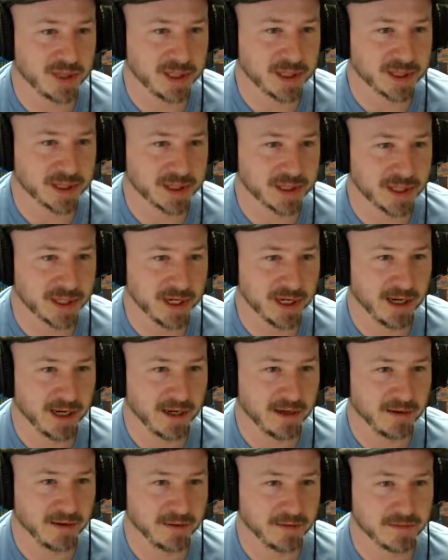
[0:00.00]
these
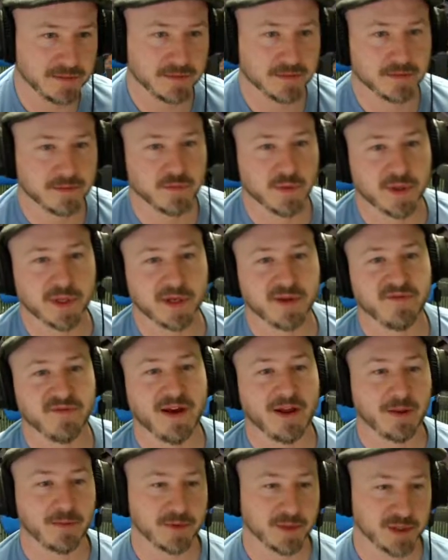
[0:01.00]
what the
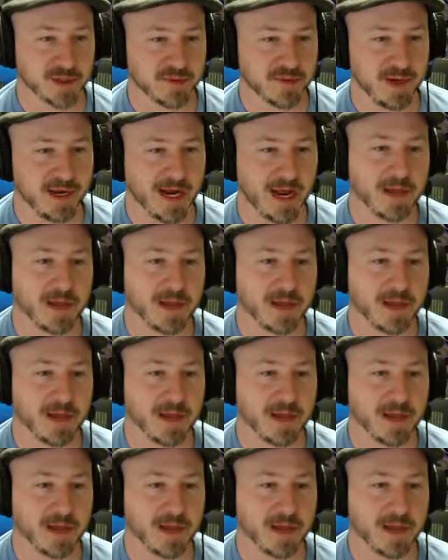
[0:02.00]
developers have made.